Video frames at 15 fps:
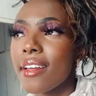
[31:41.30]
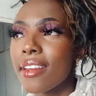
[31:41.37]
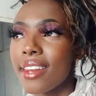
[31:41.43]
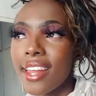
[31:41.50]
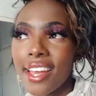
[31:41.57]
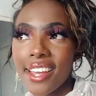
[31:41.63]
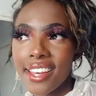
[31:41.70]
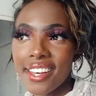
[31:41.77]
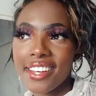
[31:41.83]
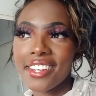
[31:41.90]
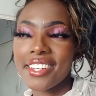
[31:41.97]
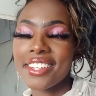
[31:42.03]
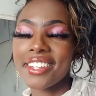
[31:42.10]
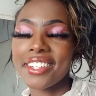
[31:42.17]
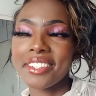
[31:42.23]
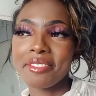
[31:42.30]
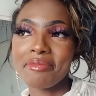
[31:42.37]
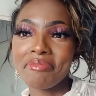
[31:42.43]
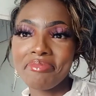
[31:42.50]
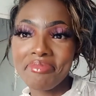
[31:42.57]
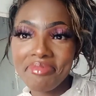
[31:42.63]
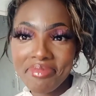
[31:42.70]
Like,
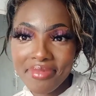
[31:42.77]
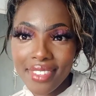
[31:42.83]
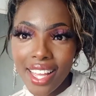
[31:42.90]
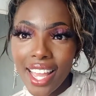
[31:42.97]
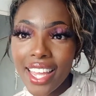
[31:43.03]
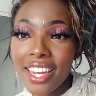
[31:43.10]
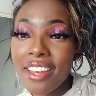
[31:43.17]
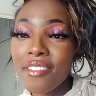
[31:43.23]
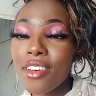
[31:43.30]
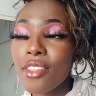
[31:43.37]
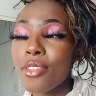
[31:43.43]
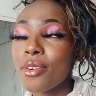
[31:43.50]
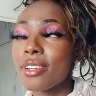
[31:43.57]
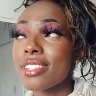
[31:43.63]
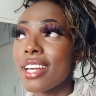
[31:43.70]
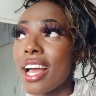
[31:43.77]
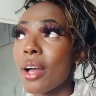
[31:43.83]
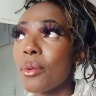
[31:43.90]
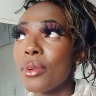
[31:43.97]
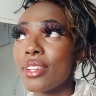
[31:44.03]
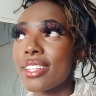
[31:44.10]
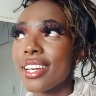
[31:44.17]
I never thought I
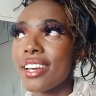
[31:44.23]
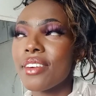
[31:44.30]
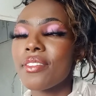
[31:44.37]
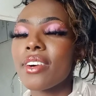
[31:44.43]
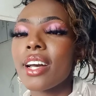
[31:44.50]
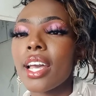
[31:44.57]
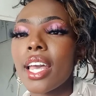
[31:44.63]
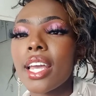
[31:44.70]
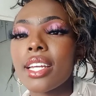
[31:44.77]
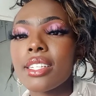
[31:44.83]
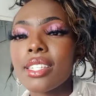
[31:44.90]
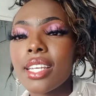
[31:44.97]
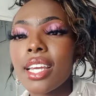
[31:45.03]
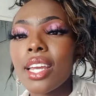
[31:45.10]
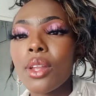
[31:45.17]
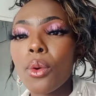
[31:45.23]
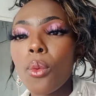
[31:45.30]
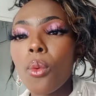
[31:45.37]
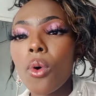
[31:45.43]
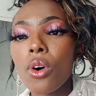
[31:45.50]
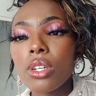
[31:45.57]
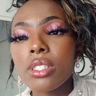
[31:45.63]
would ever get in
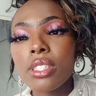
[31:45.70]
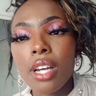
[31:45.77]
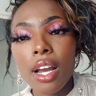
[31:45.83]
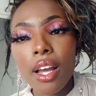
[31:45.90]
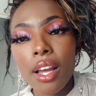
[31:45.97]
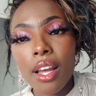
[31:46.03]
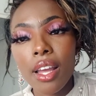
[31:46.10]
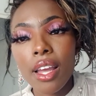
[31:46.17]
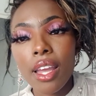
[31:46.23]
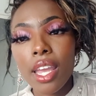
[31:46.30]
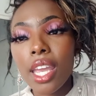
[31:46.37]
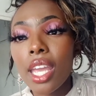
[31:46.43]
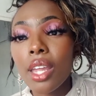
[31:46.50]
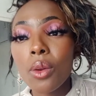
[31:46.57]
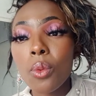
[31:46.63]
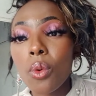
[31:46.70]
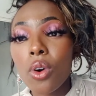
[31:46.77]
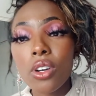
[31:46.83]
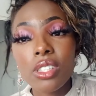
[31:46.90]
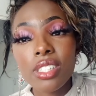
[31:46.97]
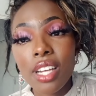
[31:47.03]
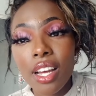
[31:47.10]
water. In
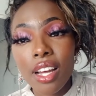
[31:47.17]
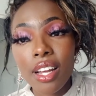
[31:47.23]
water.